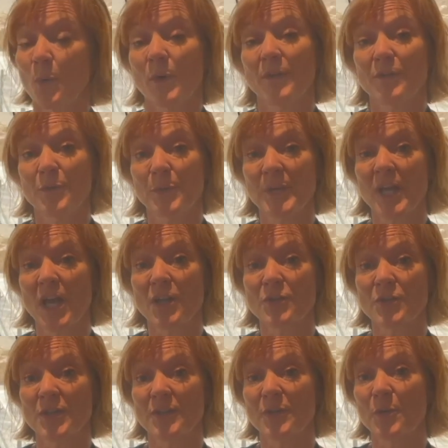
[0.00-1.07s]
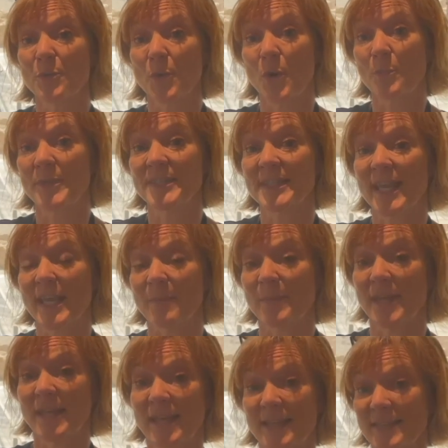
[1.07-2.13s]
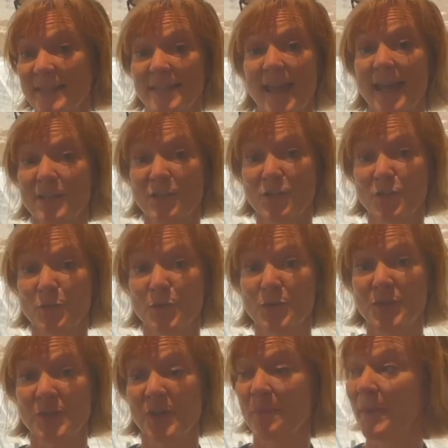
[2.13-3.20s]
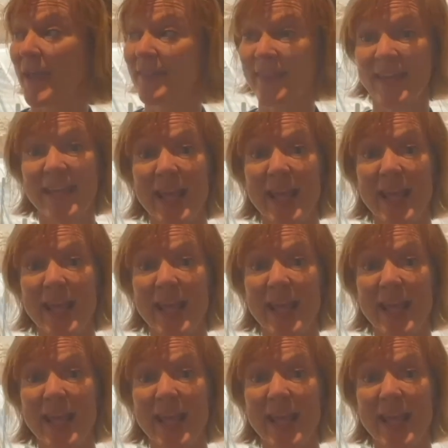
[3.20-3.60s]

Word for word: Well, in 300, the Romans came in and sacked Jerusalem, and they